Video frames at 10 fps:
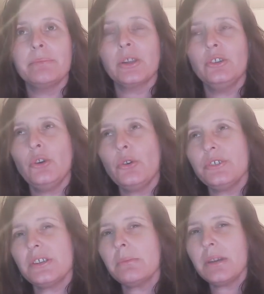not
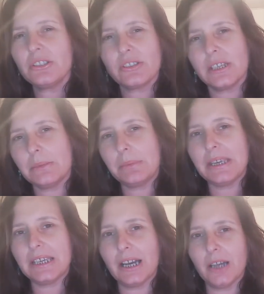so much that it
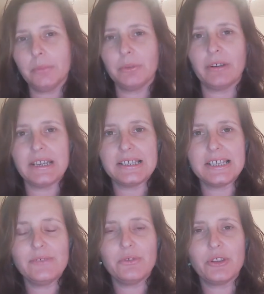being upgrades,
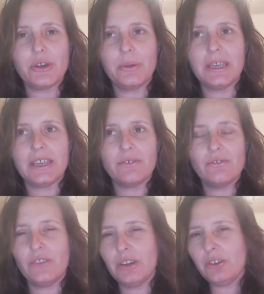even though it can
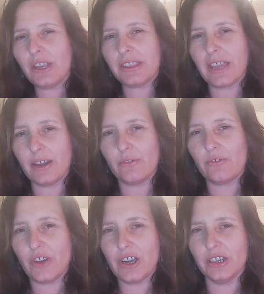feel like that at
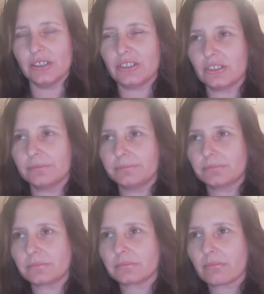first,
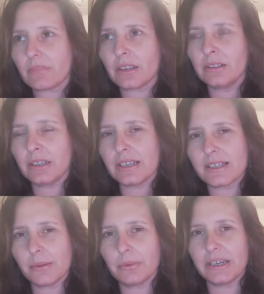that there's
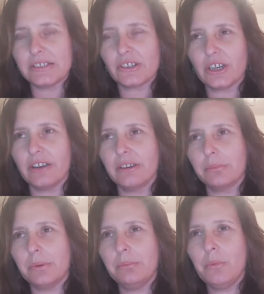upgrades occurring,
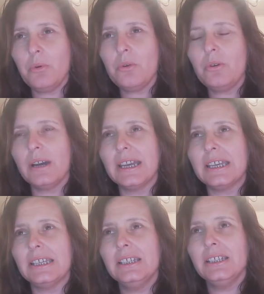but more
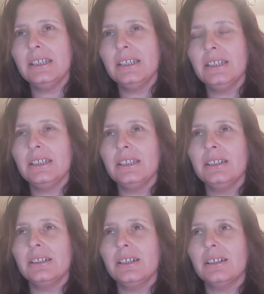a
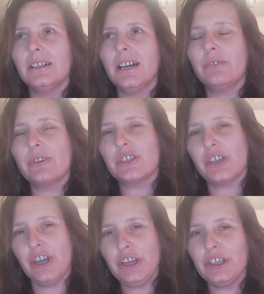a
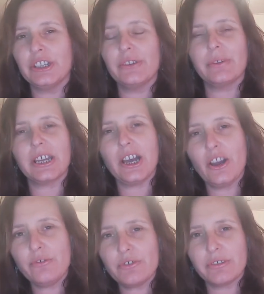return, a
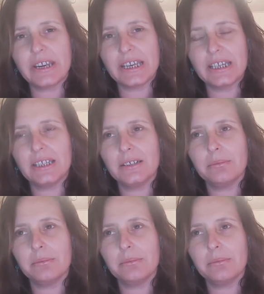recovering